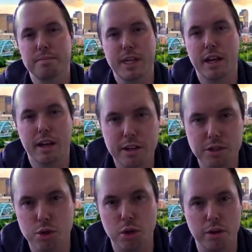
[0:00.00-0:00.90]
taking
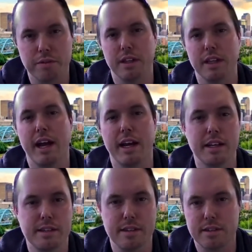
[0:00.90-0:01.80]
control of the
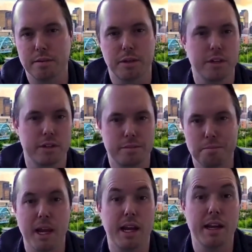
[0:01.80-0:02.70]
lighting system could
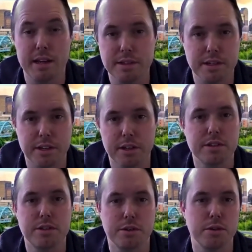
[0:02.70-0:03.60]
make it easier
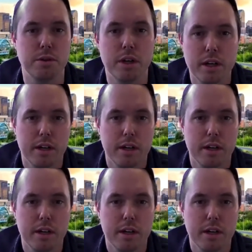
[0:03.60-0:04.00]
to,